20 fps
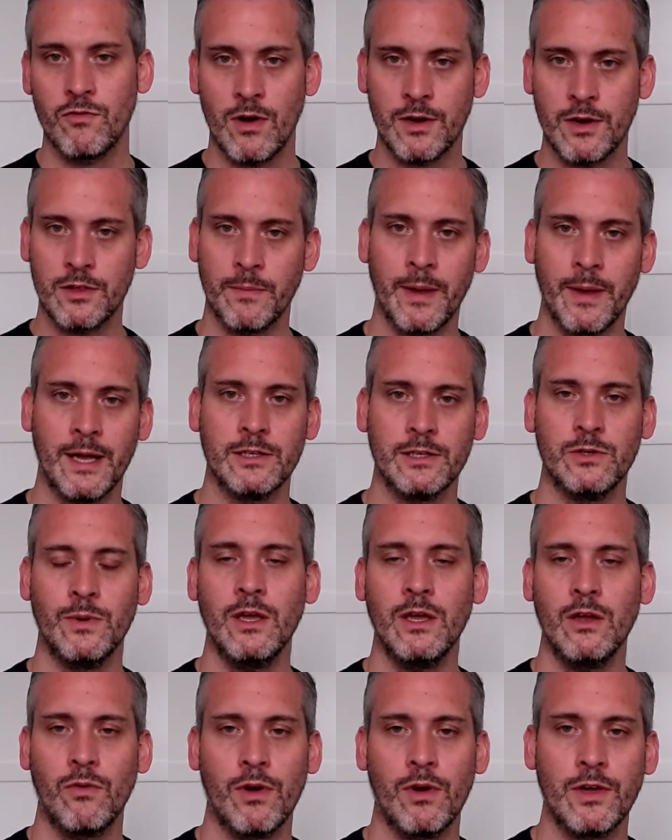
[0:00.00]
drug's about to
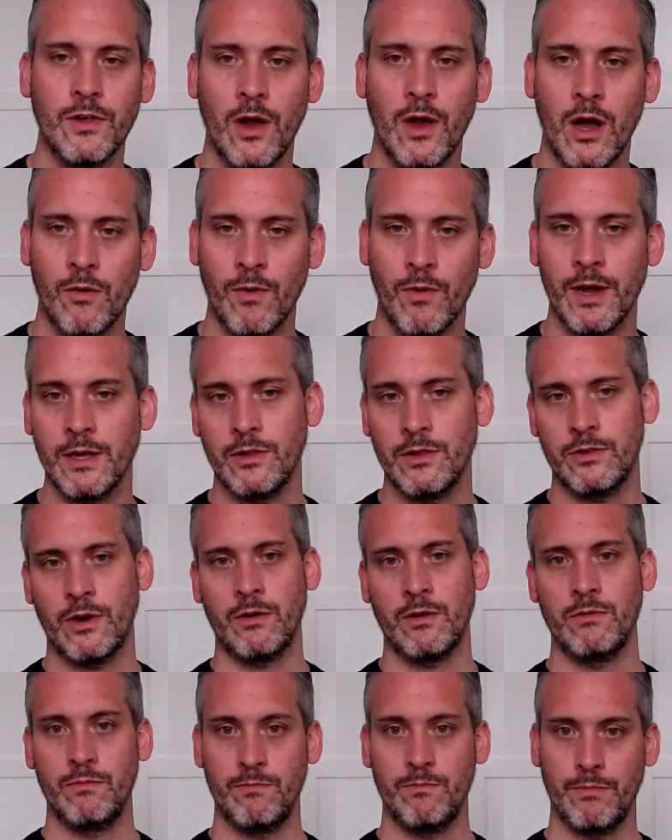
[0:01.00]
increase heart rate,
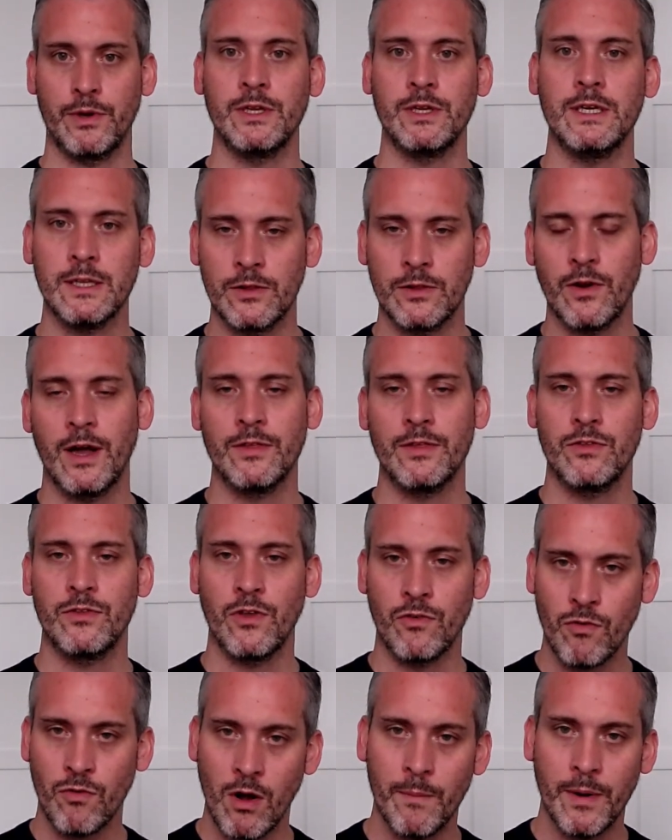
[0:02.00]
so body decides to
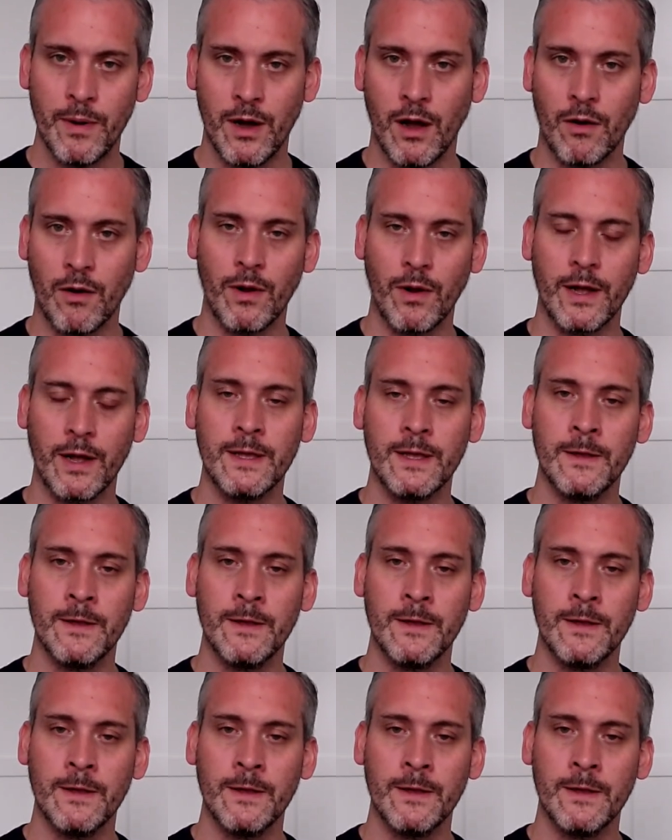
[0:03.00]
drop heart rate,